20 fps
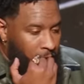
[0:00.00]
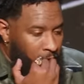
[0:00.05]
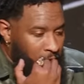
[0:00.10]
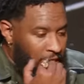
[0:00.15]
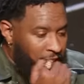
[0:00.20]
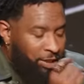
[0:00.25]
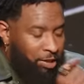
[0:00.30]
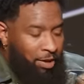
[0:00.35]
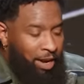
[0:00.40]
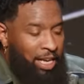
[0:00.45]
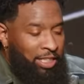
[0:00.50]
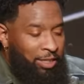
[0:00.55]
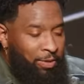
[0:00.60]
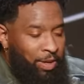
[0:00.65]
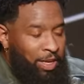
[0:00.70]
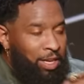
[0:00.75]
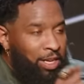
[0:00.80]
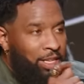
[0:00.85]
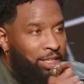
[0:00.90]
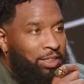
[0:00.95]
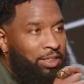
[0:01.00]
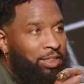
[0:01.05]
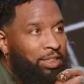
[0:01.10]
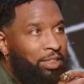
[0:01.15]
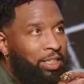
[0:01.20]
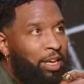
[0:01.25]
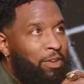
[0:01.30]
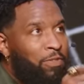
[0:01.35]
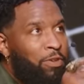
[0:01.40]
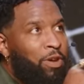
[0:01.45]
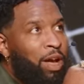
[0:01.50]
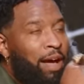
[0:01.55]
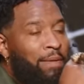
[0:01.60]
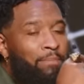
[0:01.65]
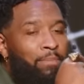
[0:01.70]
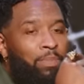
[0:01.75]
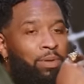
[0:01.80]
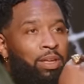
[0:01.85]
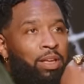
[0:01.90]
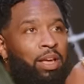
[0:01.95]
it's crazy because if you got,
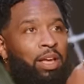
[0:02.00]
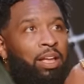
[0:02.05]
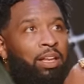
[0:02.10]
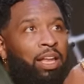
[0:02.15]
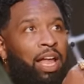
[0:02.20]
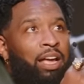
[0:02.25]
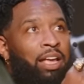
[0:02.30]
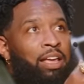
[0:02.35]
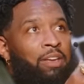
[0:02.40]
like,